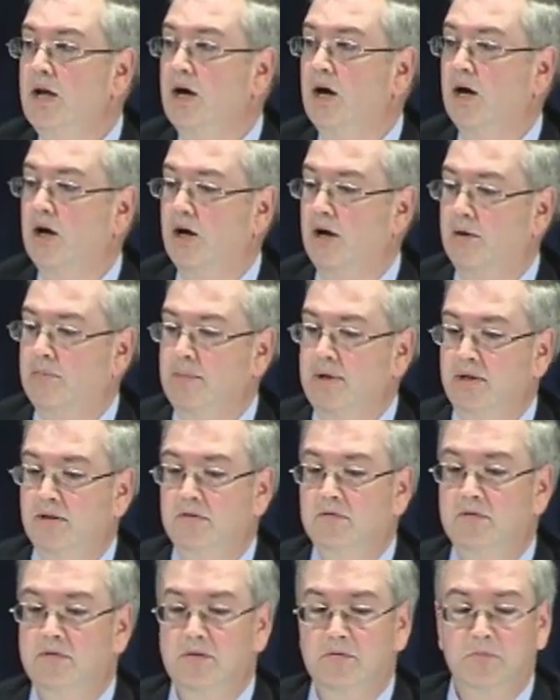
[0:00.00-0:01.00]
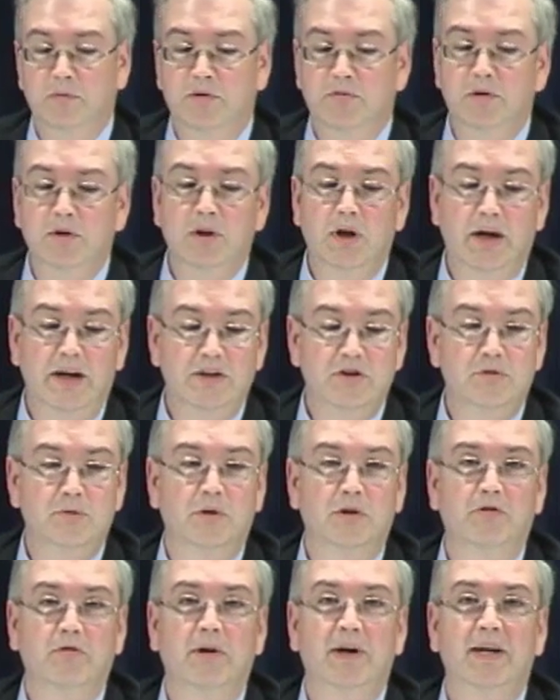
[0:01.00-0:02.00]
and we rely to a
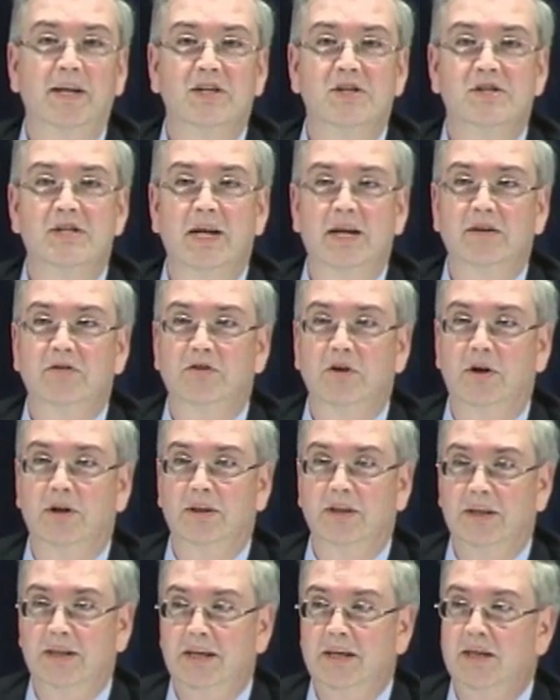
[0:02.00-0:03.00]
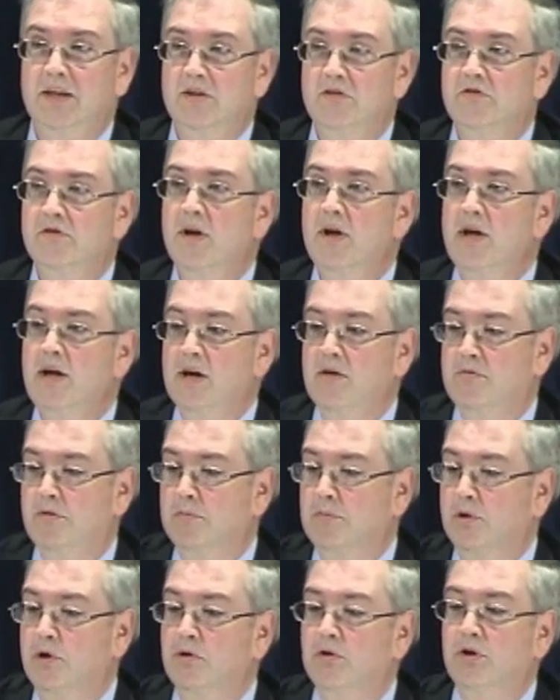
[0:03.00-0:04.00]
great extent on leads
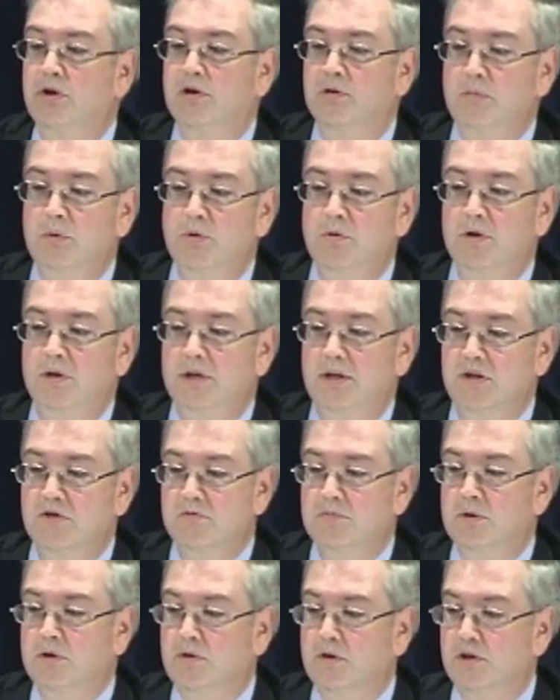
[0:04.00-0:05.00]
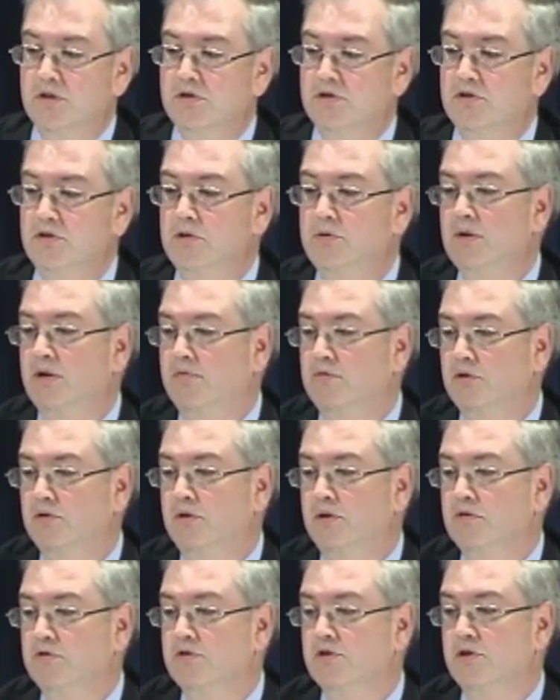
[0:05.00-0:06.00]
from local communities because you have your
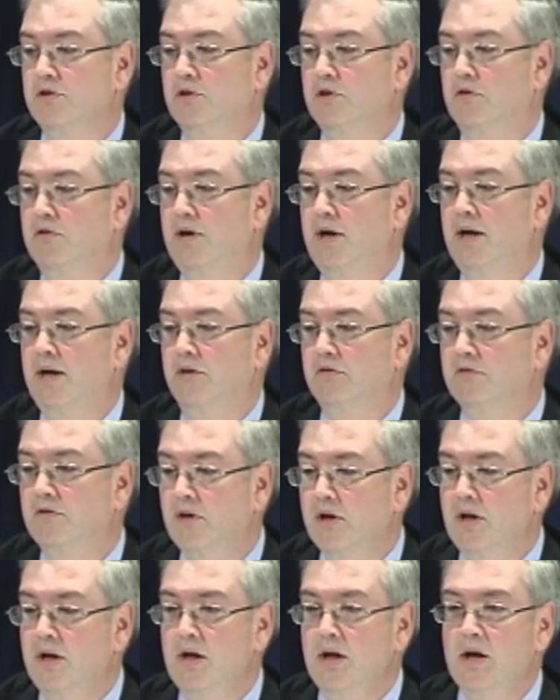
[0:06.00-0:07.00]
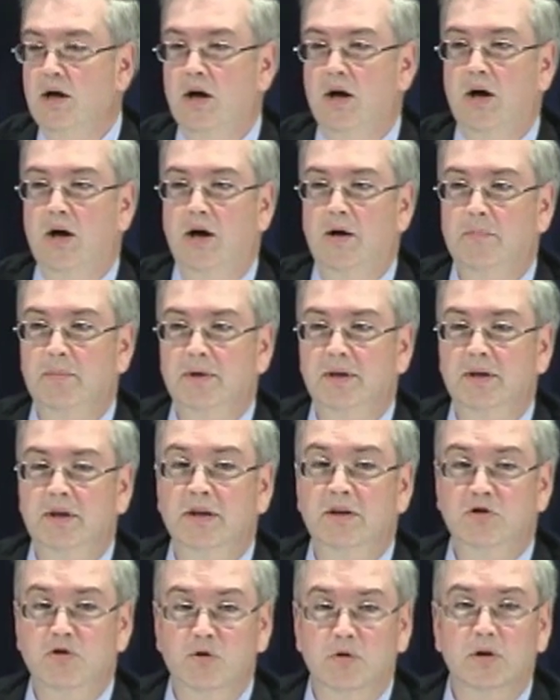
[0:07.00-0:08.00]
ears to the ground,
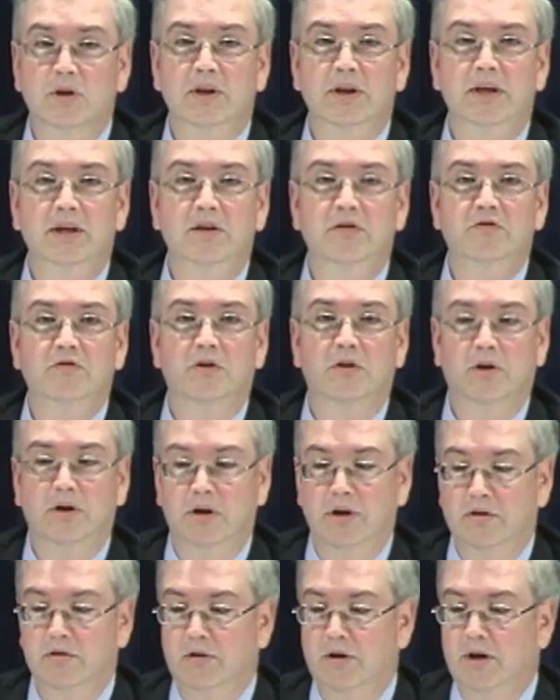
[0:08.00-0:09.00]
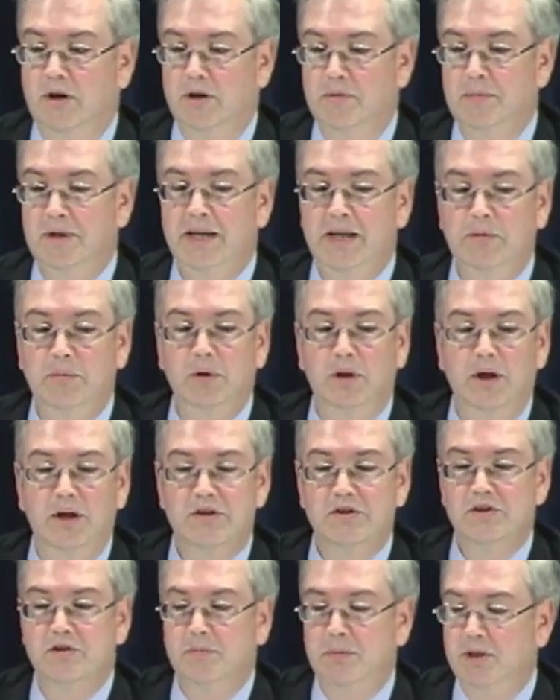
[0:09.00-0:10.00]
and your leads are enable
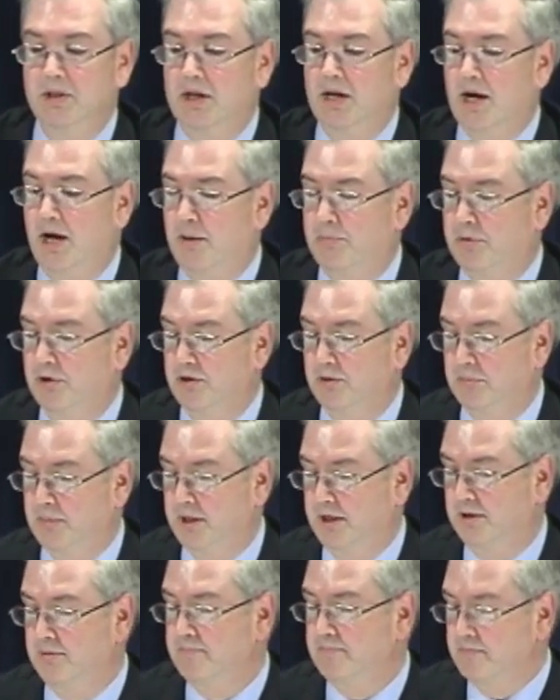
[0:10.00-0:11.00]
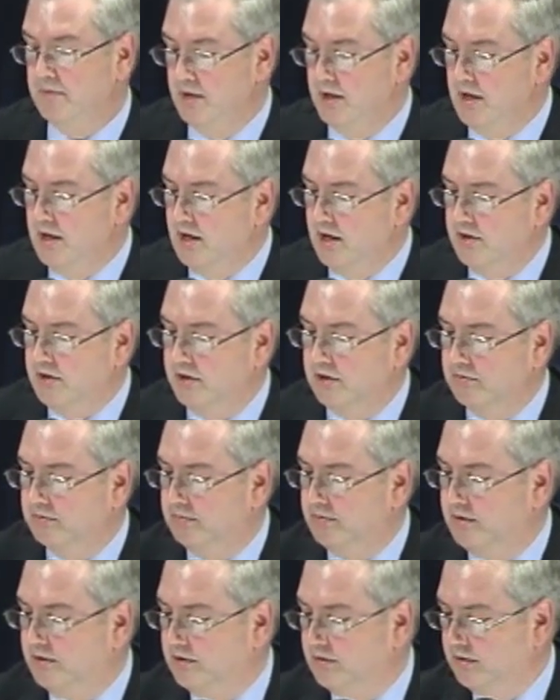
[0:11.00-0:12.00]
us to be the cop on the beat.
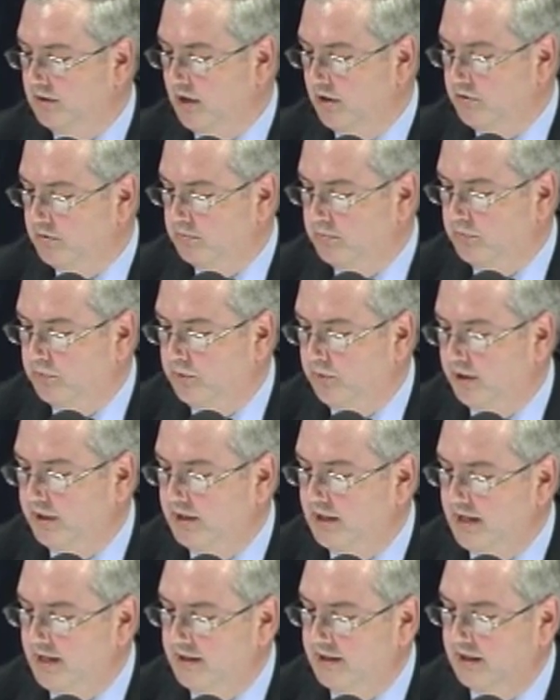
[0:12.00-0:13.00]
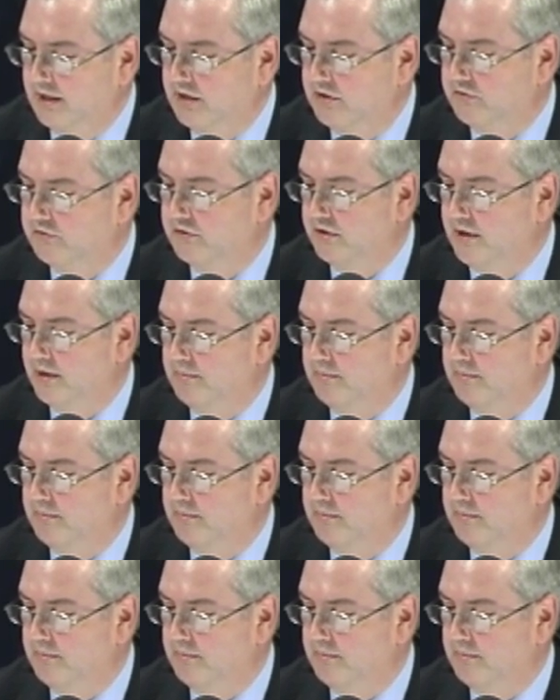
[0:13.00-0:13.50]
The other point that I think is